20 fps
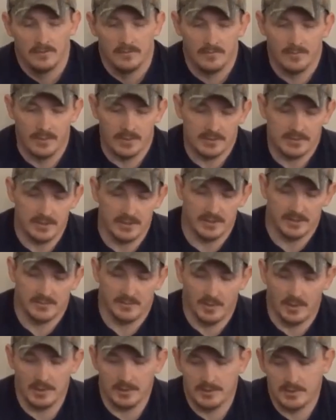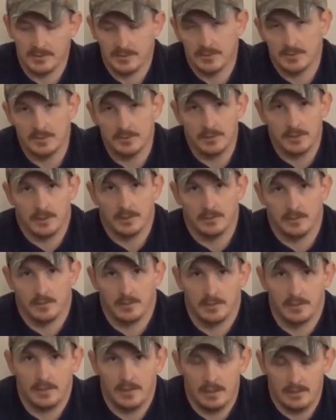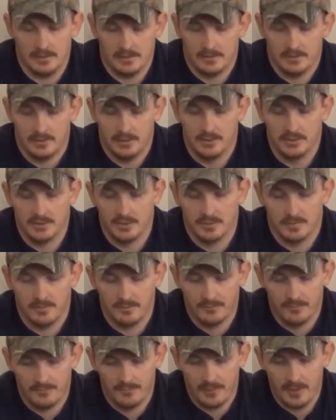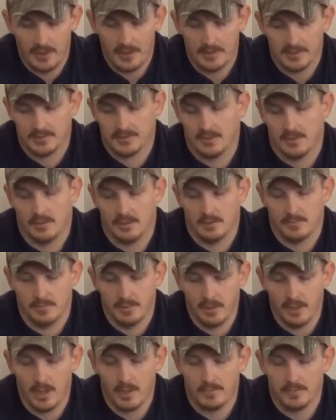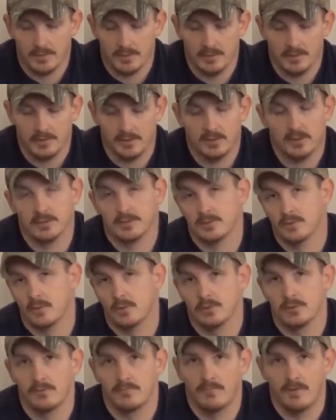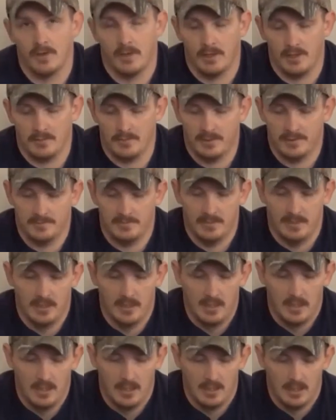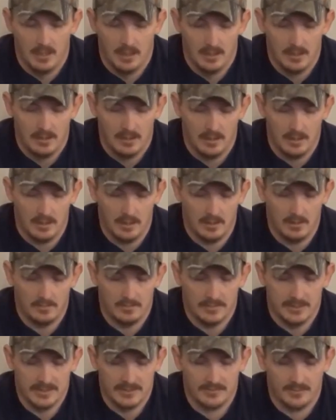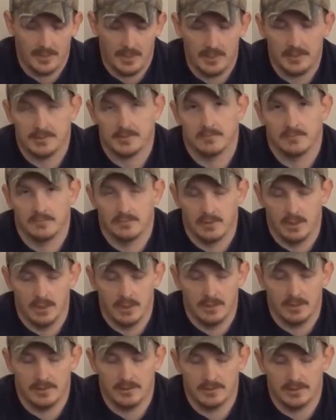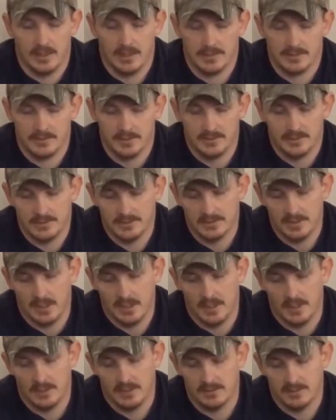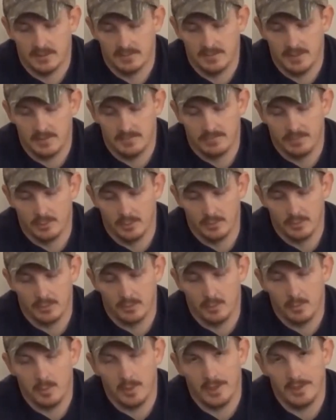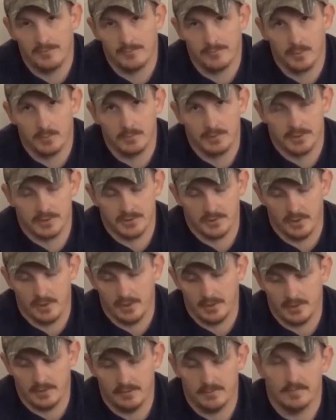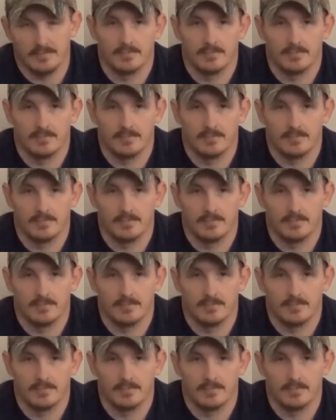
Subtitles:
First things first is you need to learn how to use your fire starter properly in a controlled environment. This fire rod is actually designed to be pulled away from your striker.